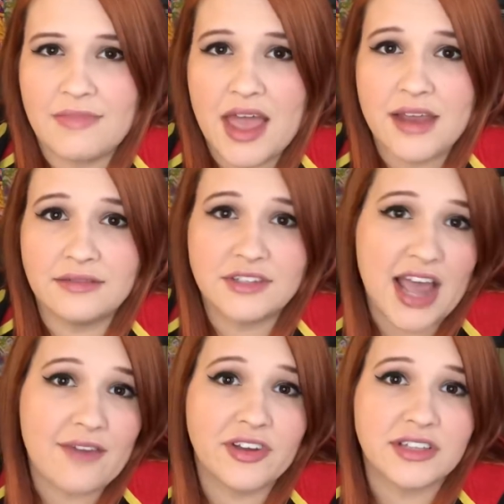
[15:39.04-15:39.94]
and to
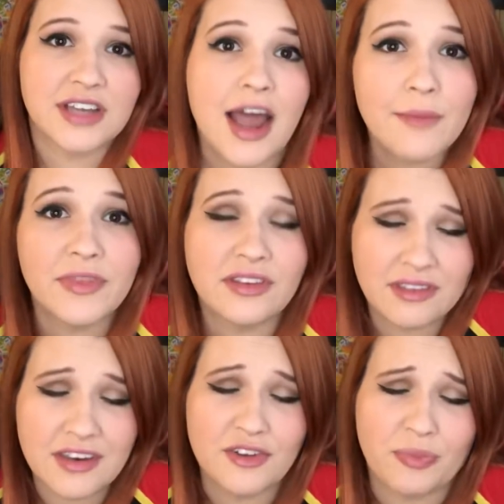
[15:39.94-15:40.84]
have a good time,
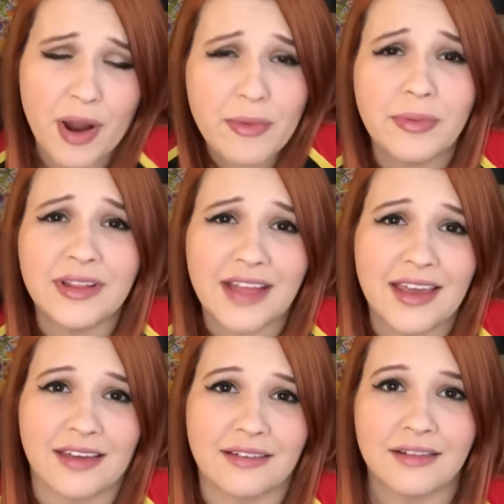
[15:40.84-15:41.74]
then you'll probably
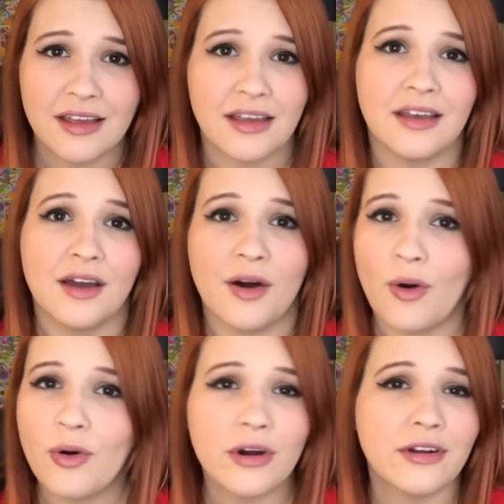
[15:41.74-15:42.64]
like it.
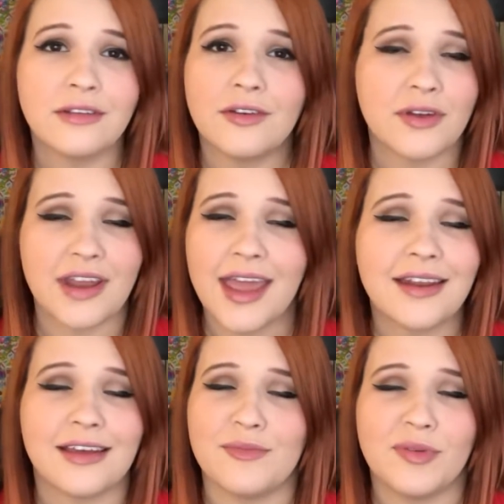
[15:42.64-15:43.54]
Or you can
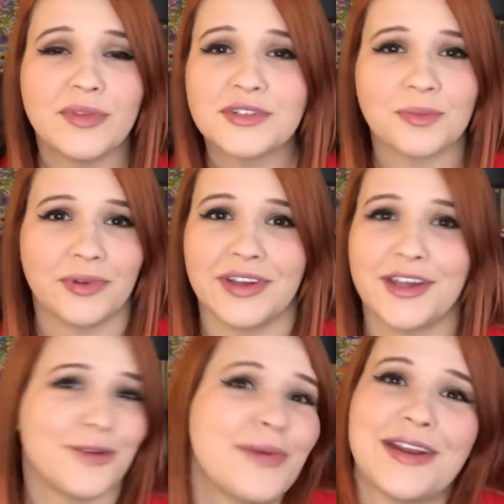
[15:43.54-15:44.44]
hate it and be miserable and
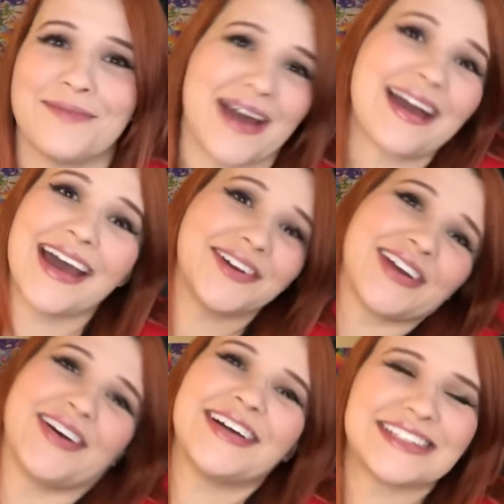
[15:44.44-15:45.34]
get your money back. I don't
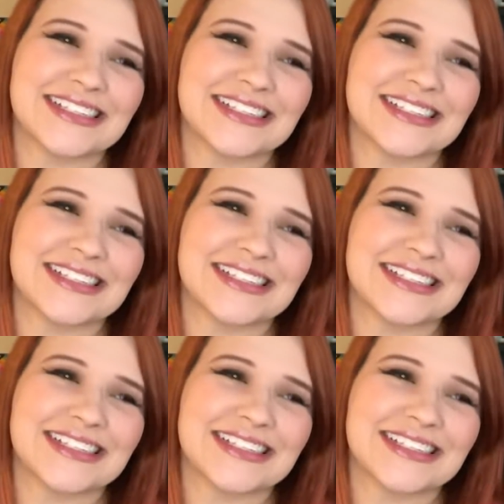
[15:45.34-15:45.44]
know.